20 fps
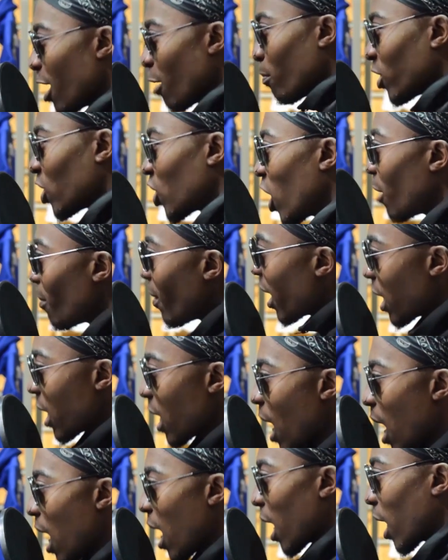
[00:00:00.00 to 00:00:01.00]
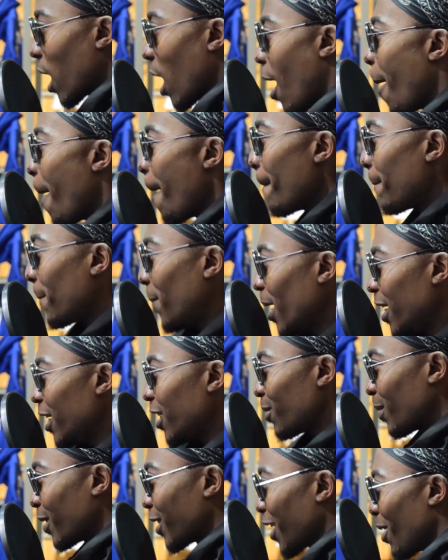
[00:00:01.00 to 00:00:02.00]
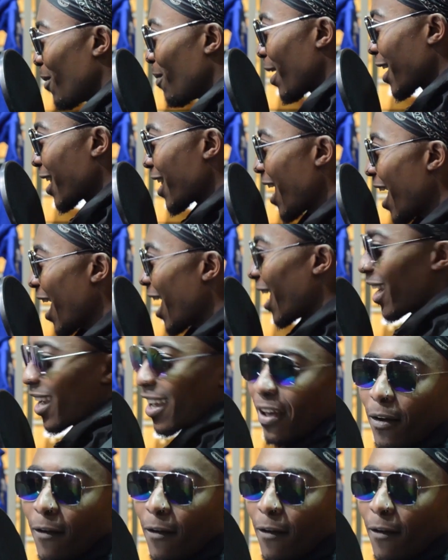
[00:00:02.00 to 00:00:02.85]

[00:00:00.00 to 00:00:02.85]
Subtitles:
But you love a yeah, please, but you love a yeah.